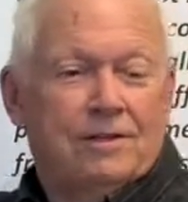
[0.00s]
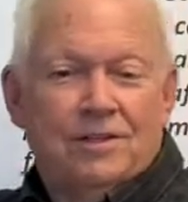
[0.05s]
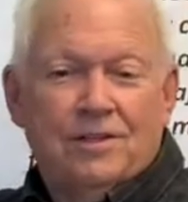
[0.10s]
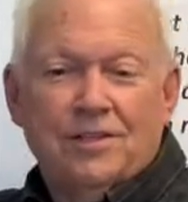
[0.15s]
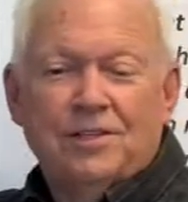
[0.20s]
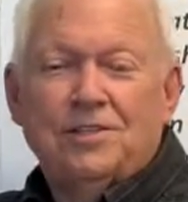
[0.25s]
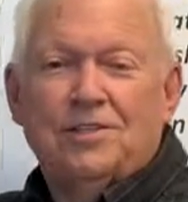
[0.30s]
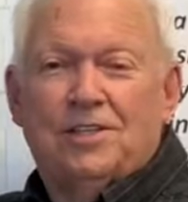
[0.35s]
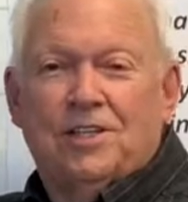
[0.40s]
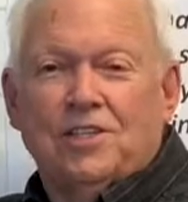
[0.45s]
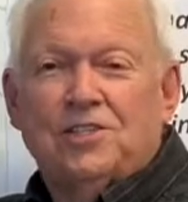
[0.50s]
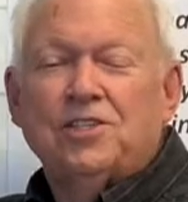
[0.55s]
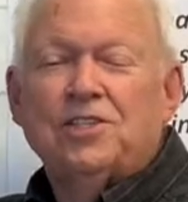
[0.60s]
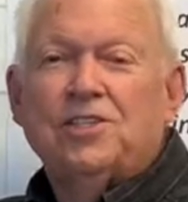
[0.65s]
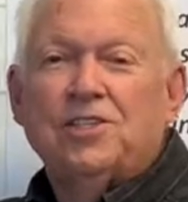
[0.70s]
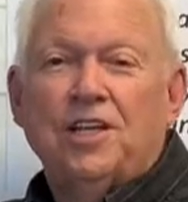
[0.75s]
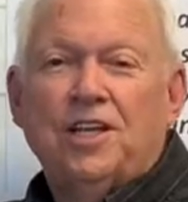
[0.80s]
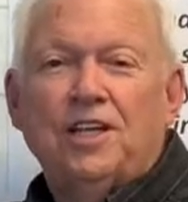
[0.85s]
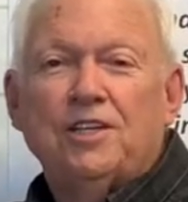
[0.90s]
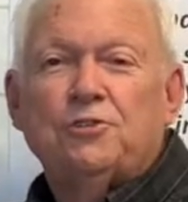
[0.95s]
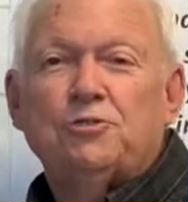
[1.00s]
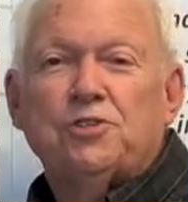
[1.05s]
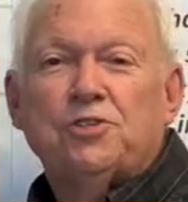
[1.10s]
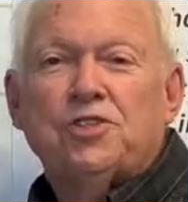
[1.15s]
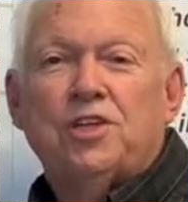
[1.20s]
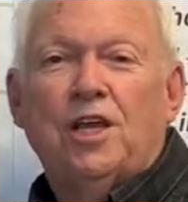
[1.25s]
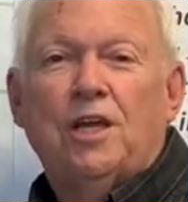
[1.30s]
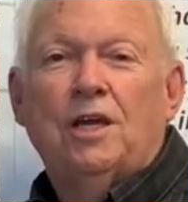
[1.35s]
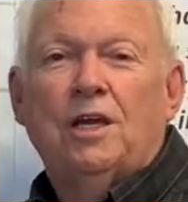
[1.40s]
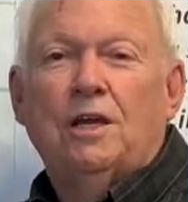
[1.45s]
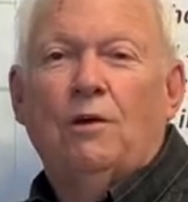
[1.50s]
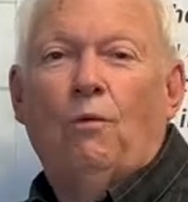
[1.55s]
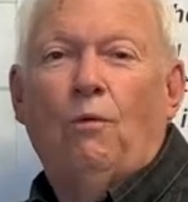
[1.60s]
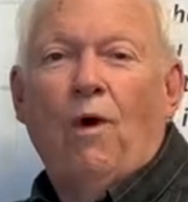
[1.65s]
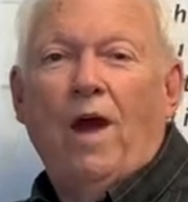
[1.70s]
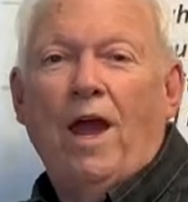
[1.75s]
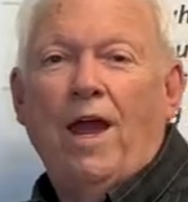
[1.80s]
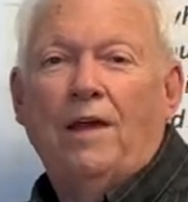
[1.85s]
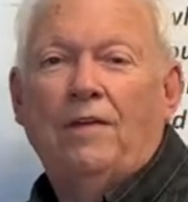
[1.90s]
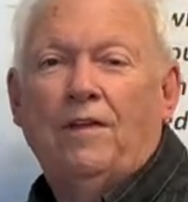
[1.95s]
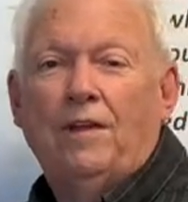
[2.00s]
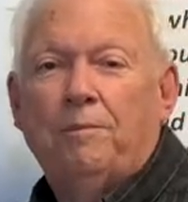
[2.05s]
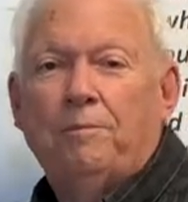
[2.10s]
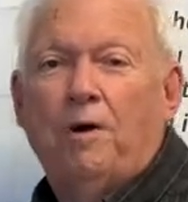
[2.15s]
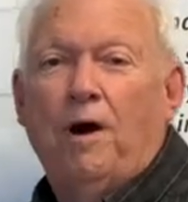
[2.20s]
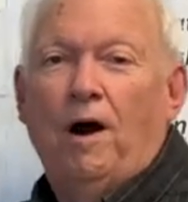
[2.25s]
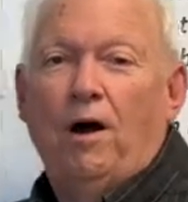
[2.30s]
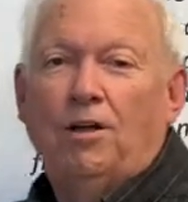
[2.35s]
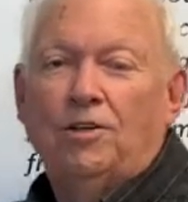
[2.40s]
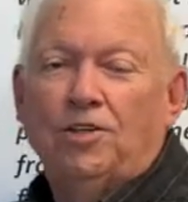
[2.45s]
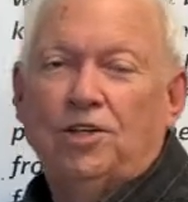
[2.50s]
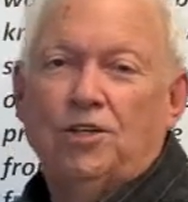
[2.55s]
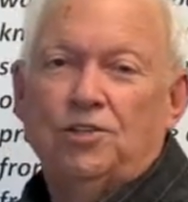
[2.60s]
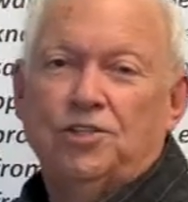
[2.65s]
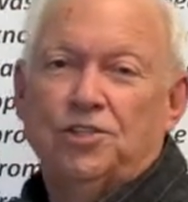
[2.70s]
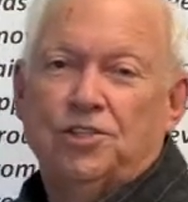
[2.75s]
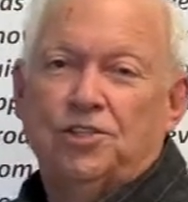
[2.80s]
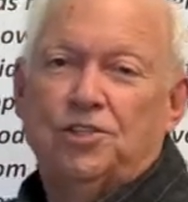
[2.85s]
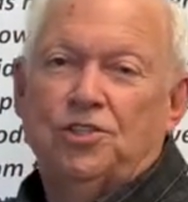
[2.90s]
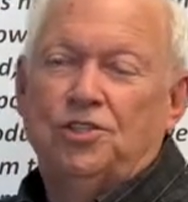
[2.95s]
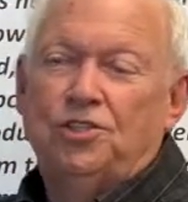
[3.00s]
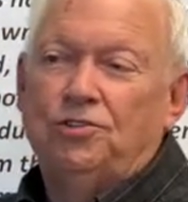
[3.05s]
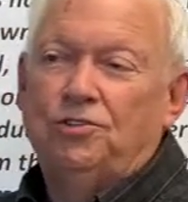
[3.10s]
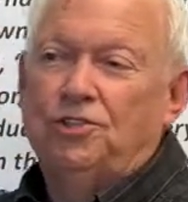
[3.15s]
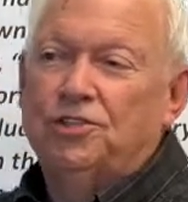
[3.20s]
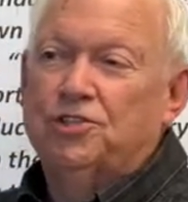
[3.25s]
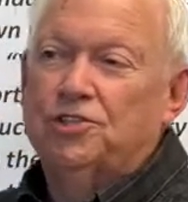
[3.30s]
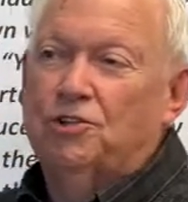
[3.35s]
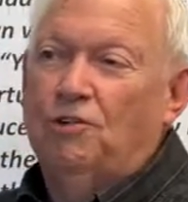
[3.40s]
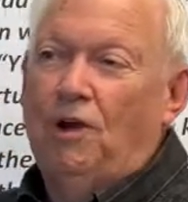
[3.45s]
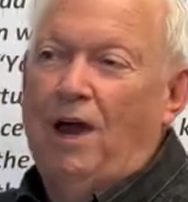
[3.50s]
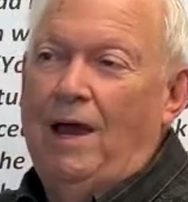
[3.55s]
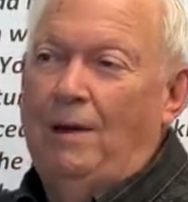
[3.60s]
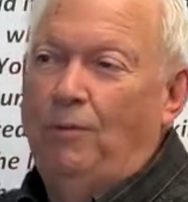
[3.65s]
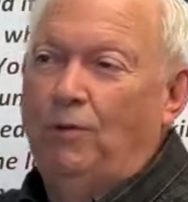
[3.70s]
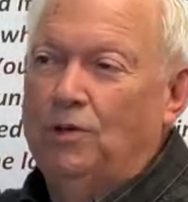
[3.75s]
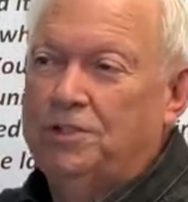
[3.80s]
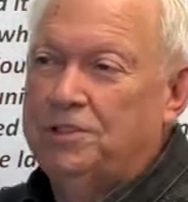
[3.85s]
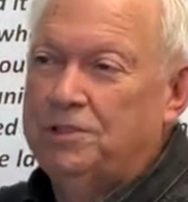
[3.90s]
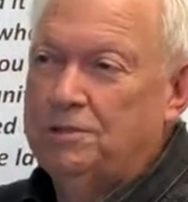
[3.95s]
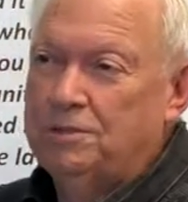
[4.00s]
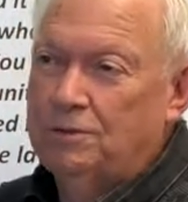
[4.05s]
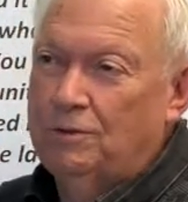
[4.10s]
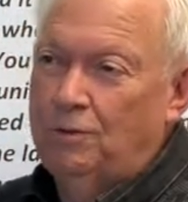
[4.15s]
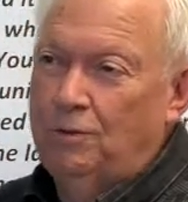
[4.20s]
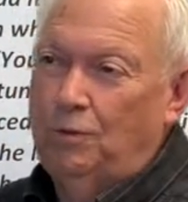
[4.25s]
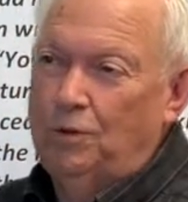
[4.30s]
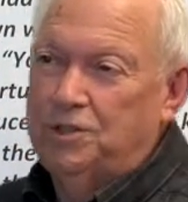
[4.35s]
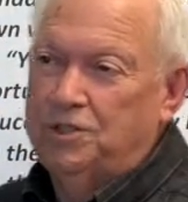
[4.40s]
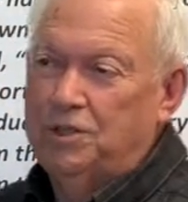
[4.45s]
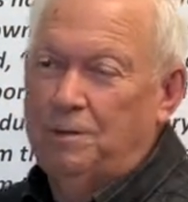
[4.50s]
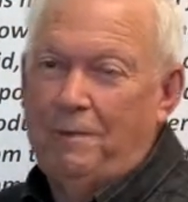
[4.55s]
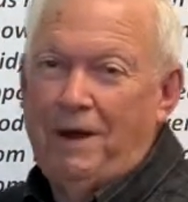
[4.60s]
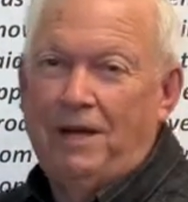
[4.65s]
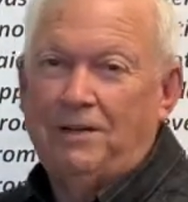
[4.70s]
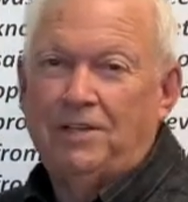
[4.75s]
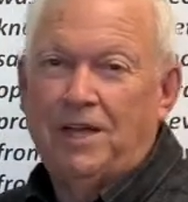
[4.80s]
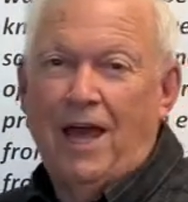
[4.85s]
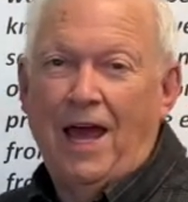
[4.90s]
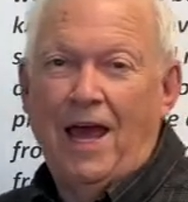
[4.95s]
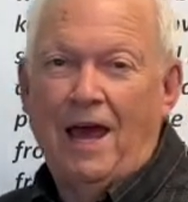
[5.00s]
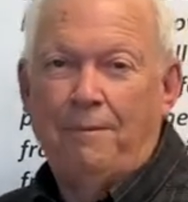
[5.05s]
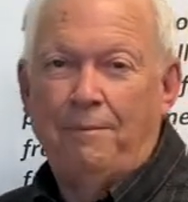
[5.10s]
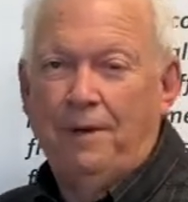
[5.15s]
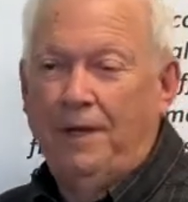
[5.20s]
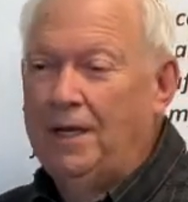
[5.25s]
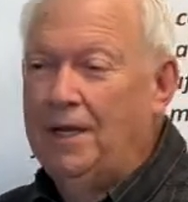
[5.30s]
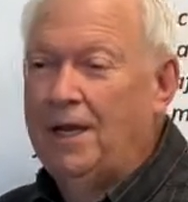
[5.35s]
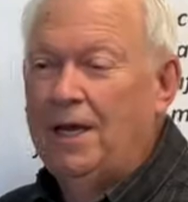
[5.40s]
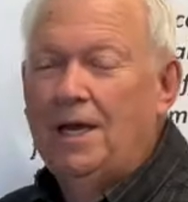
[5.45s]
this is an interesting way that Paul uses to describe what's about to happen.